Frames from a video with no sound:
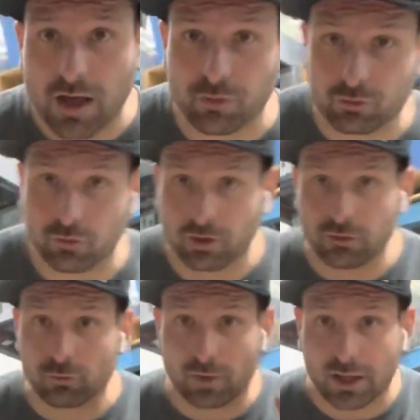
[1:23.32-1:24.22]
There's a
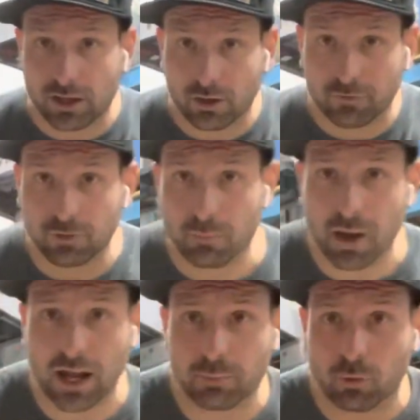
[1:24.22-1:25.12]
list right here of
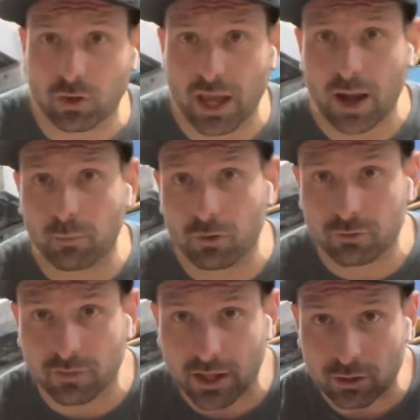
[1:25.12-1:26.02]
compatible
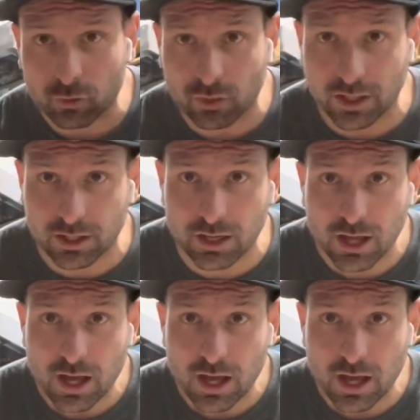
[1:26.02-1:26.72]
cameras that you can